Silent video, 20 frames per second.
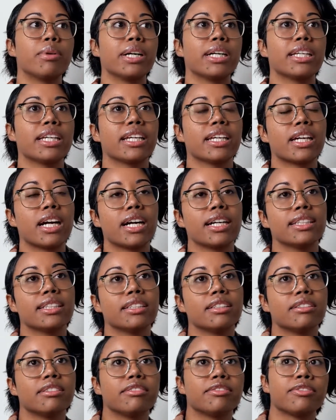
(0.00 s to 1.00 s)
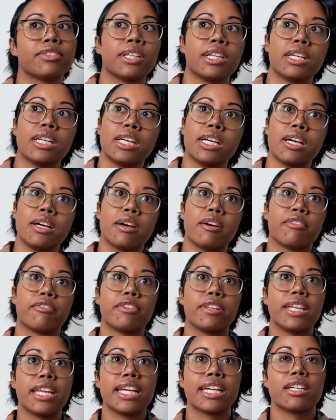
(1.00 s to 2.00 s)
but he kind of
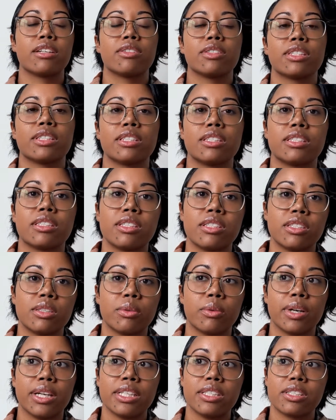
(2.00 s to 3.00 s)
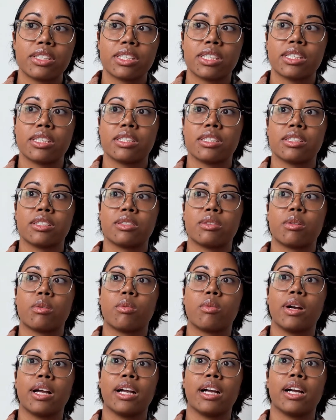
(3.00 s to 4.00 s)
finagles these situations
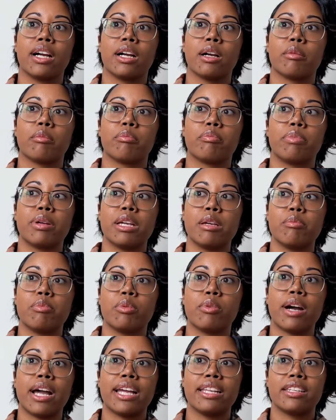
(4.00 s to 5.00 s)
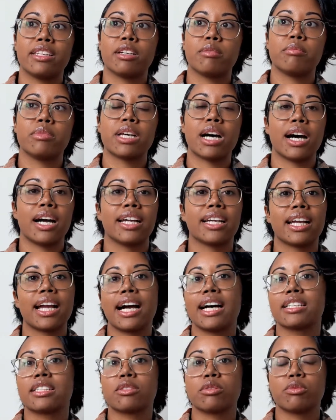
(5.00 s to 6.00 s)
where people end up
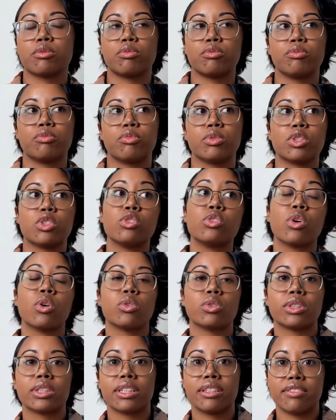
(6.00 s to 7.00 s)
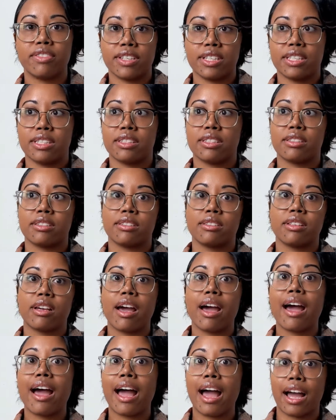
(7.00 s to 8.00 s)
dying as a result of
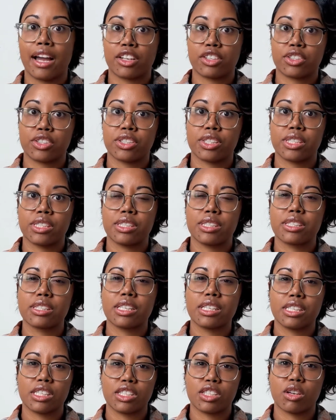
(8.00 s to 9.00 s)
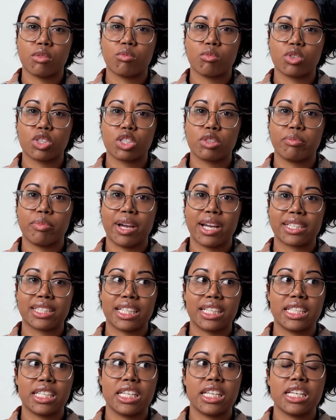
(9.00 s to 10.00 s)
his actions in some
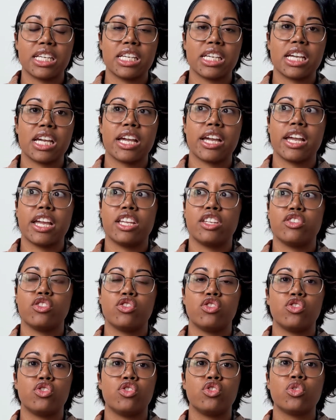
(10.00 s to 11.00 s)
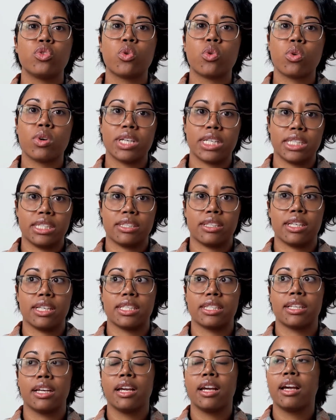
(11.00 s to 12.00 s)
respect, and he enjoys
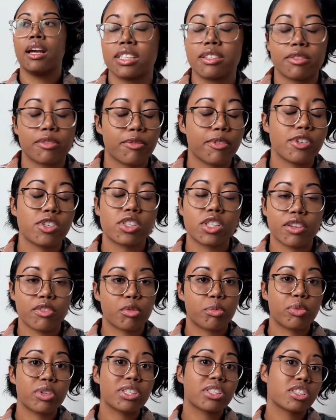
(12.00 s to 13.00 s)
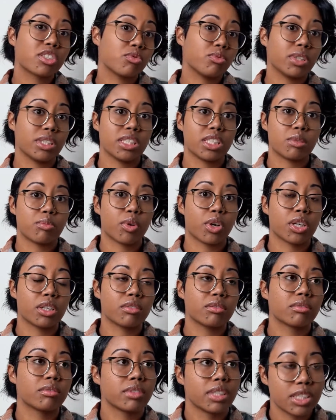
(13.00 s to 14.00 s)
it. First off, the prince is really
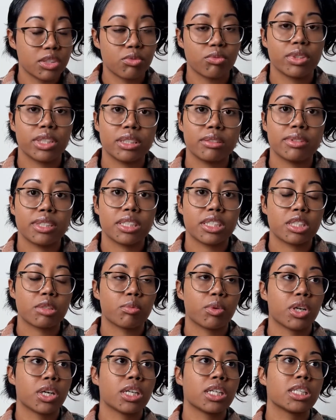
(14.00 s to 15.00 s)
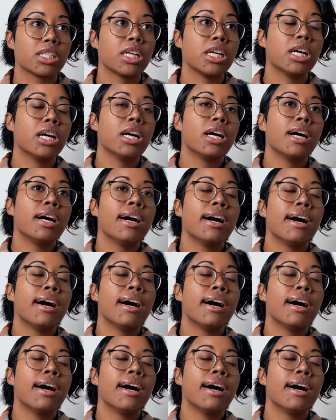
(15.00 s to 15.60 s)
smart. He's really smart,